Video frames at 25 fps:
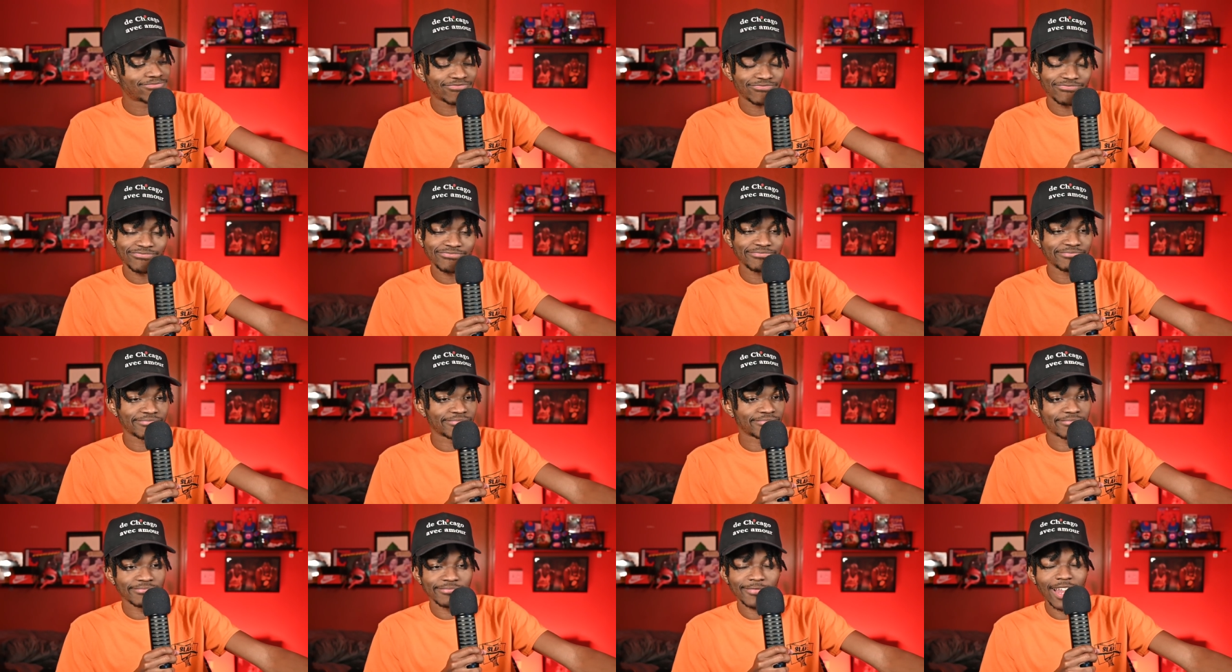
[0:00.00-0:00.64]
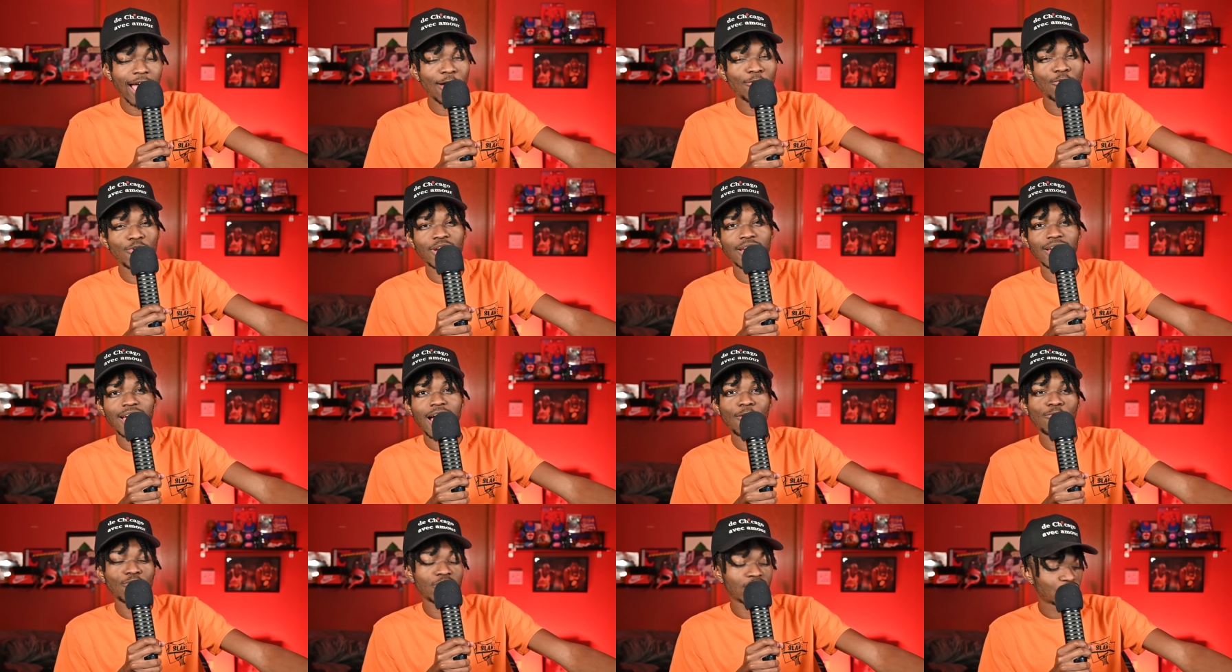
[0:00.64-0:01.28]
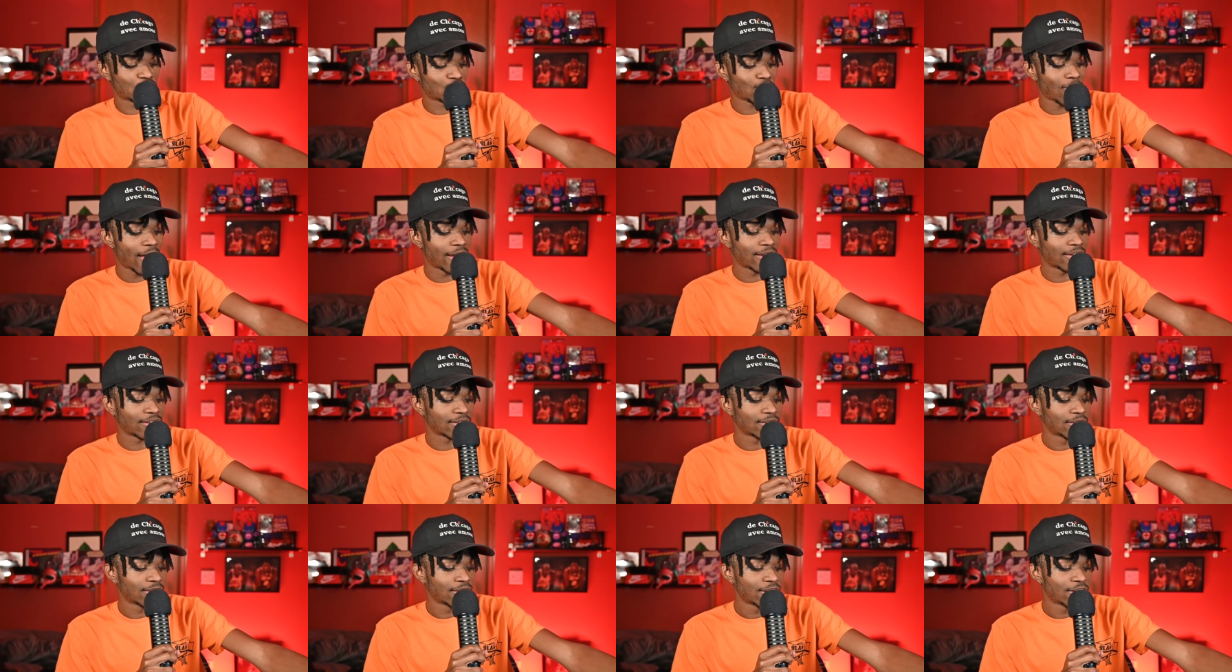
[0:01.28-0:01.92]
Mm-mm, I wanna I wanna try
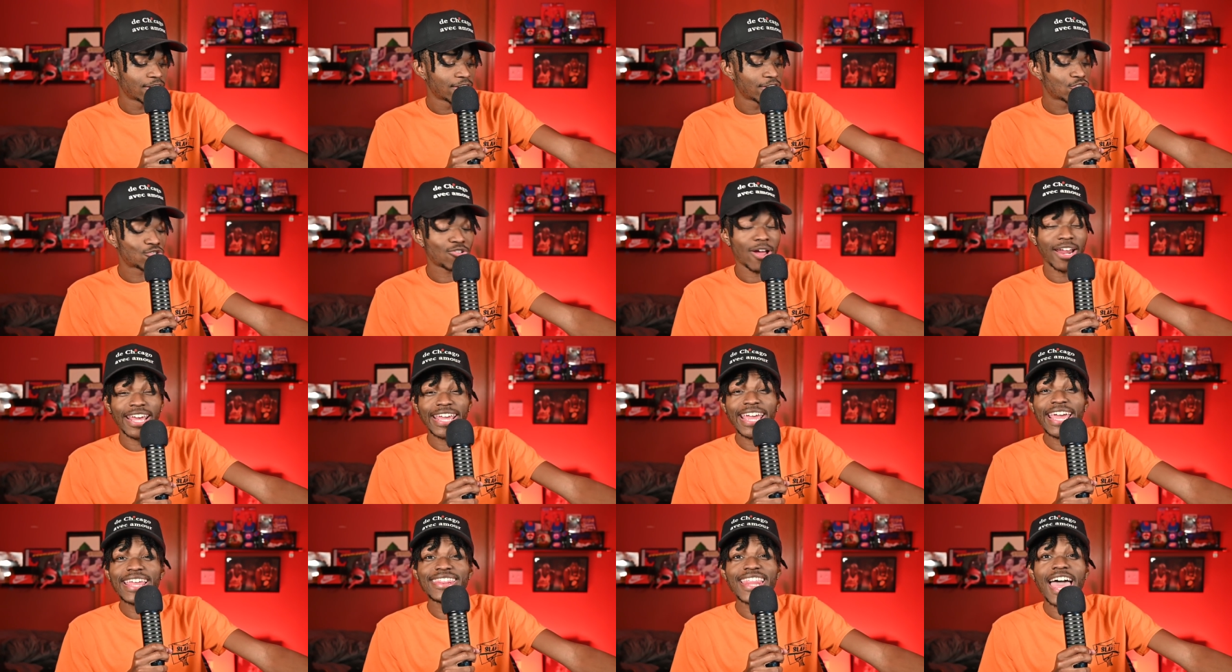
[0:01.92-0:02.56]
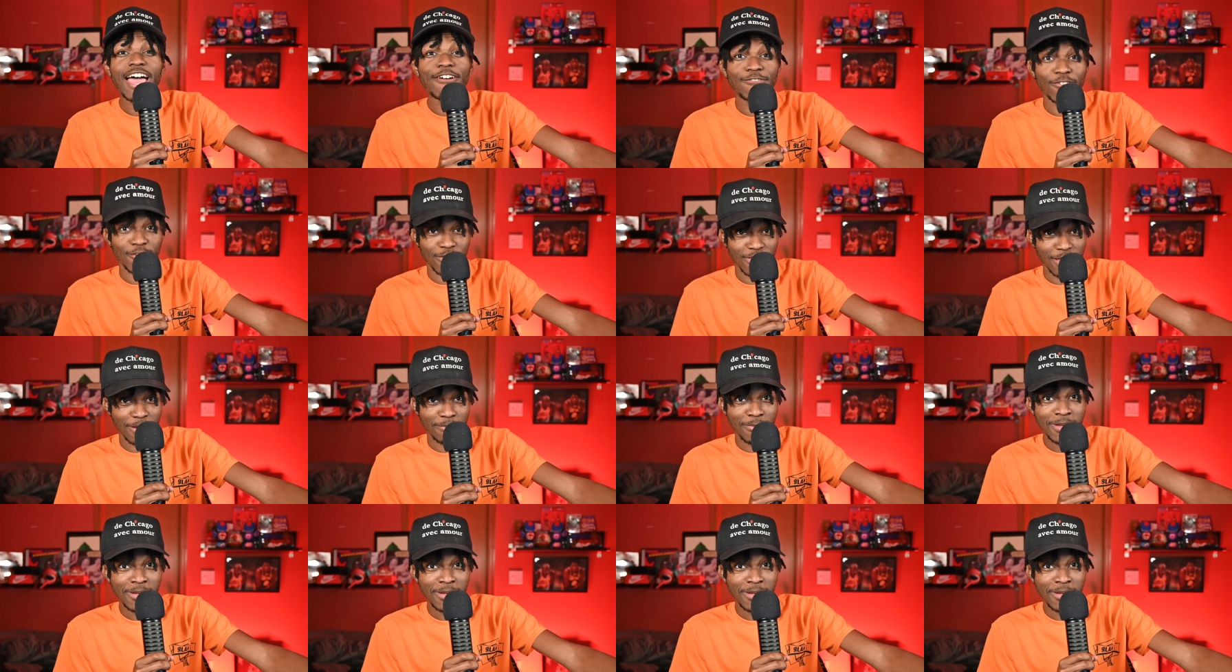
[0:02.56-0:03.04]
to try to end that for them.